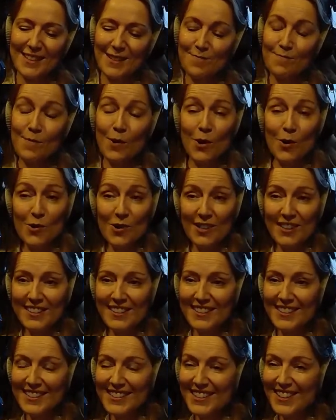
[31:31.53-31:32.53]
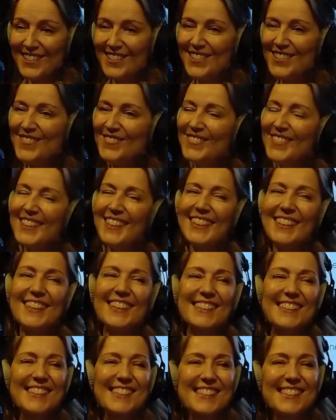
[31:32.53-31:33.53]
blog at the time,
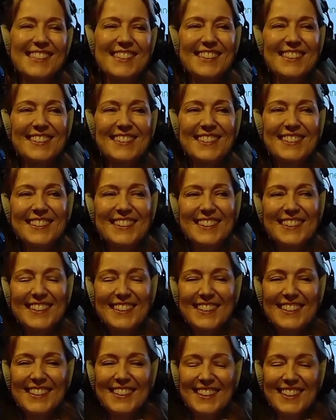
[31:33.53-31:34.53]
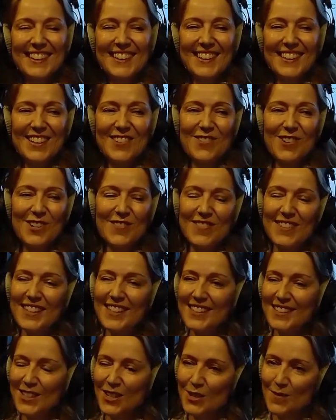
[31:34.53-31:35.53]
and I worked for the
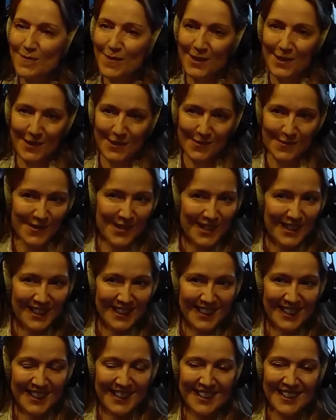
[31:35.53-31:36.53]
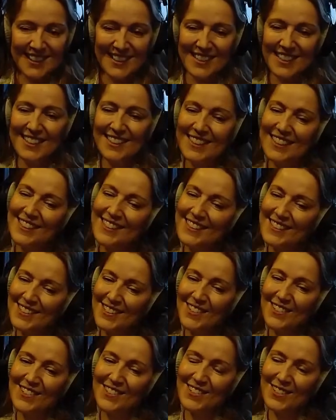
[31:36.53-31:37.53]
Institute of Masters of Wine. I did a little
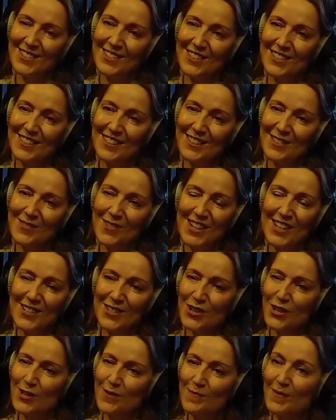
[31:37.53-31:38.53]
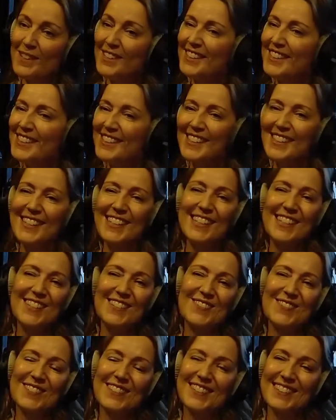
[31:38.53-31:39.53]
stage in the Waitrose buying
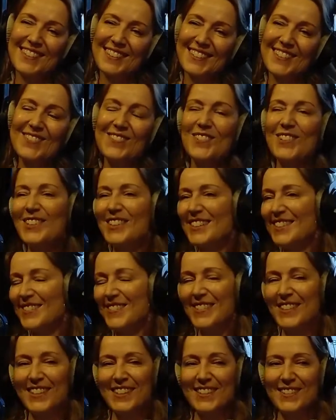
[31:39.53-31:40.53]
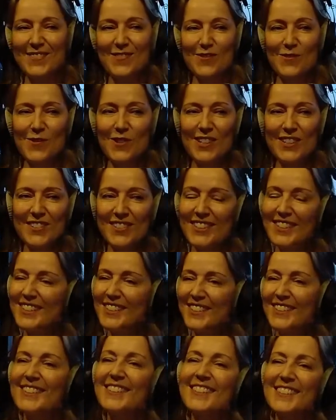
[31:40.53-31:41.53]
team, and I worked with a wine
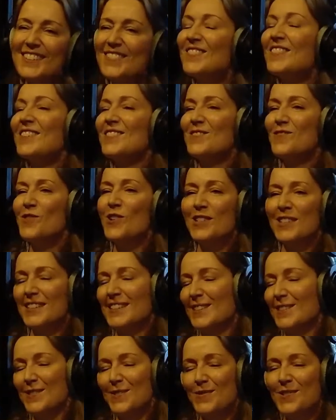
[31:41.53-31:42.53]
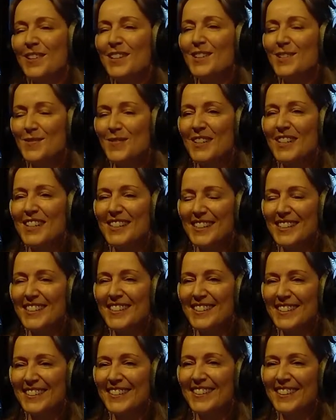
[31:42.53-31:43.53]
writer and worked in some of the wine
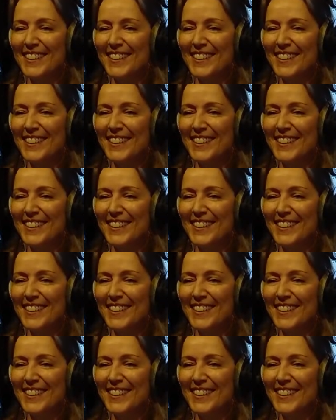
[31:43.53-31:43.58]
competitions. So